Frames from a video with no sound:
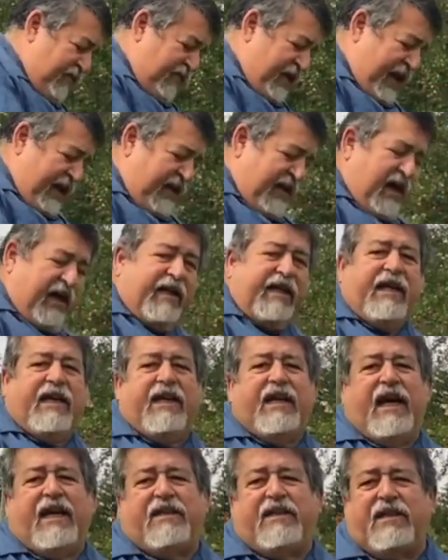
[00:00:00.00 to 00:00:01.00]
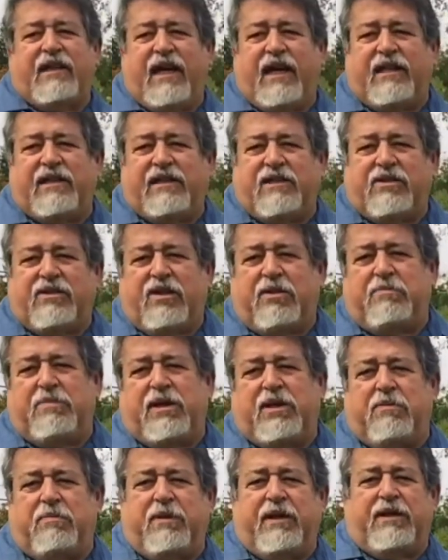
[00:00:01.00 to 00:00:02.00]
fact, gunning it at the end is going to
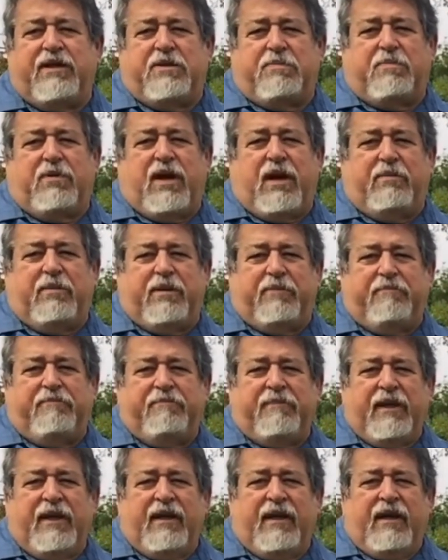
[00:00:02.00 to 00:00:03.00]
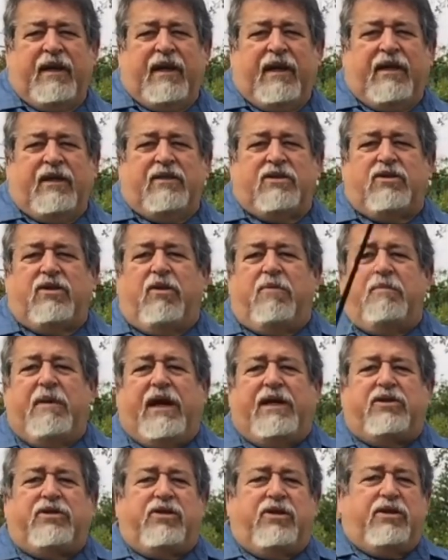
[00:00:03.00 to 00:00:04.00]
be your biggest problem. So
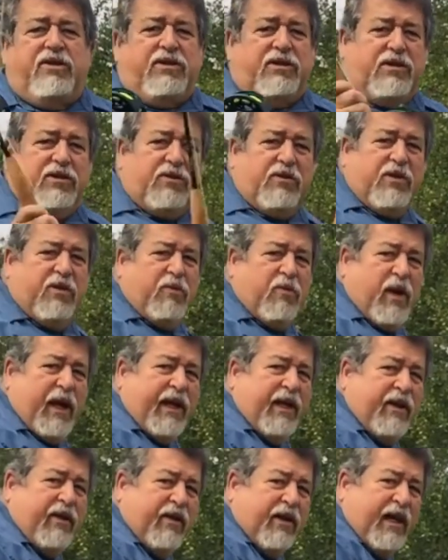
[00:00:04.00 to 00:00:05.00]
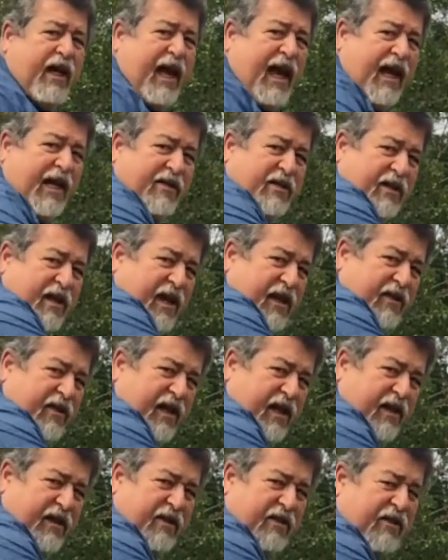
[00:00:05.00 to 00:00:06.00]
make sure you just do your regular cast, and
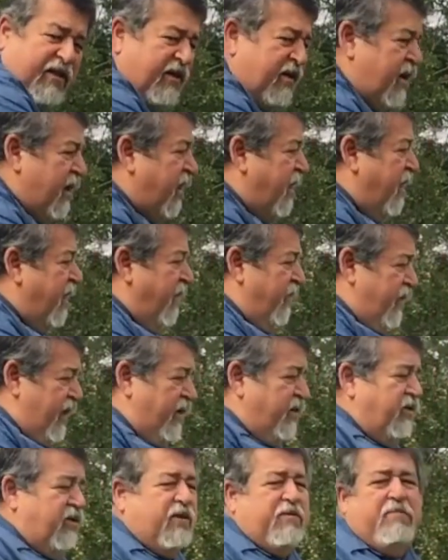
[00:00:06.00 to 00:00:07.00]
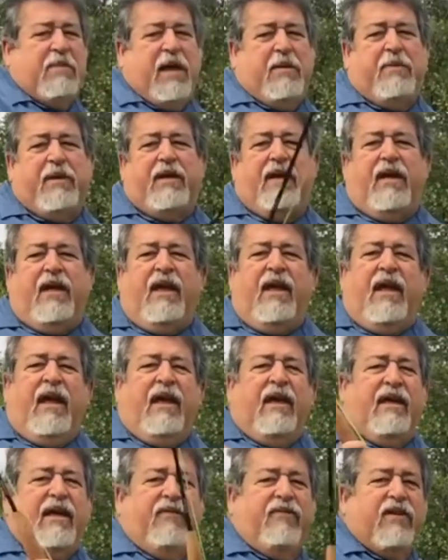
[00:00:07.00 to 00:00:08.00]
then you can maybe
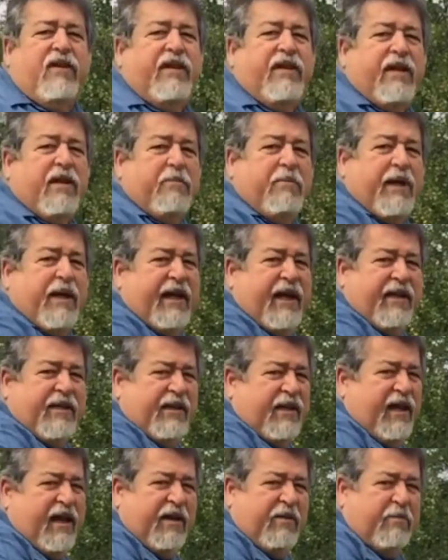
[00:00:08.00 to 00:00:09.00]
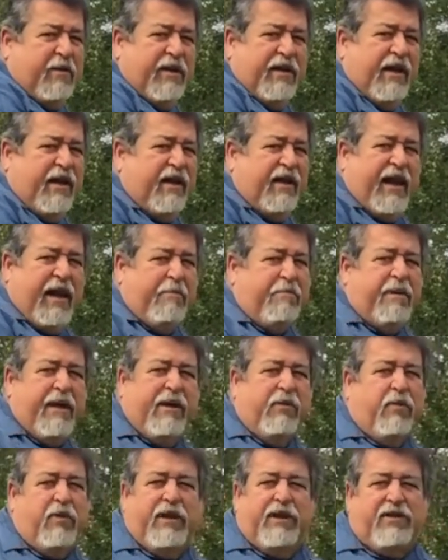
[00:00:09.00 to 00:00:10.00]
give a little bit at the end, but none of that
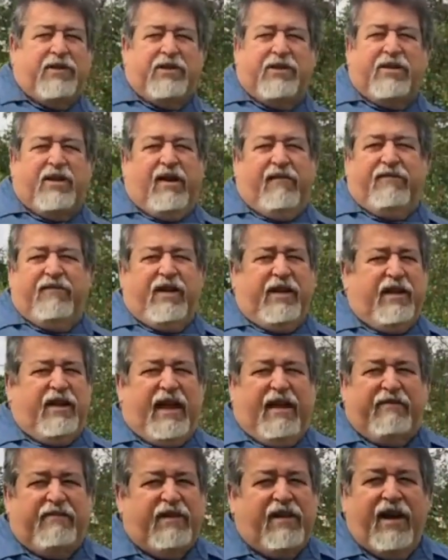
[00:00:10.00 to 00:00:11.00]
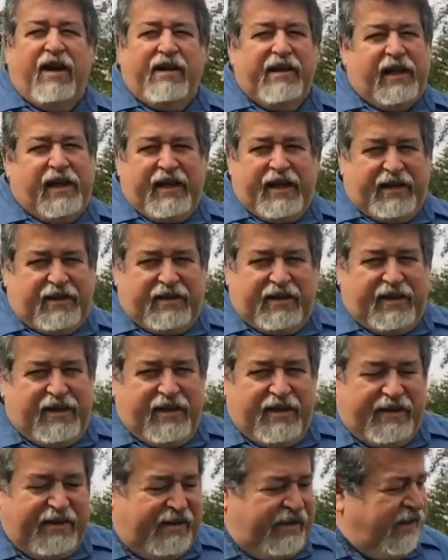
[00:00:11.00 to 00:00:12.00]
big reach stuff, none of that gunning at the
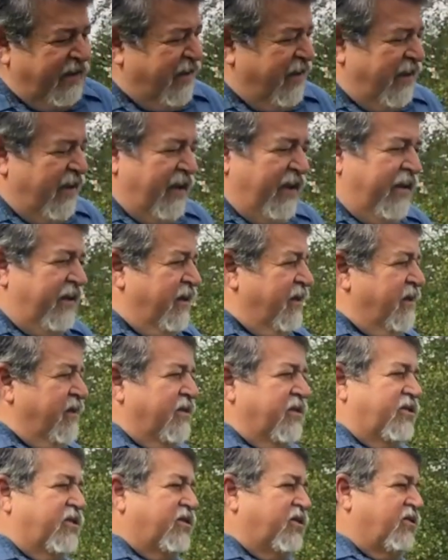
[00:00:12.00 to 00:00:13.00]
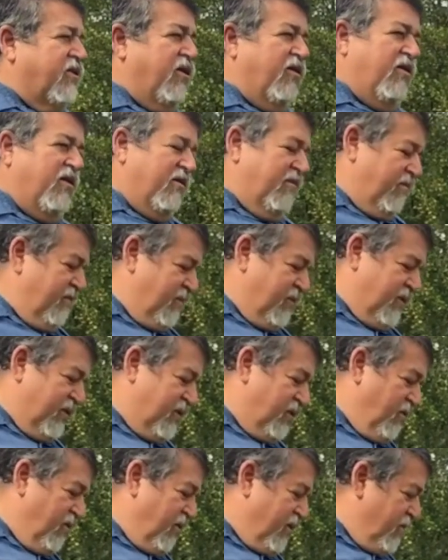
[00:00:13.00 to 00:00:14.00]
end. So
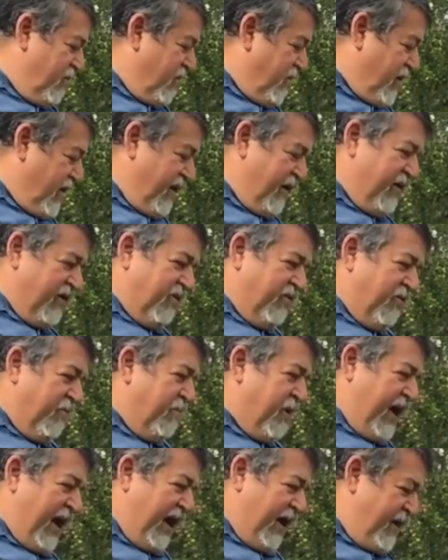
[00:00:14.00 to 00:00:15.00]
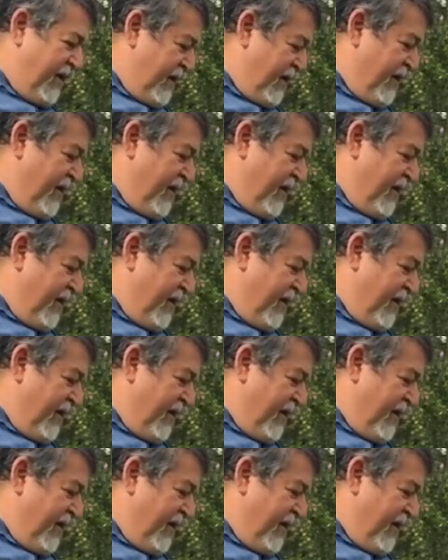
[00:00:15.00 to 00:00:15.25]
annoying, so bad.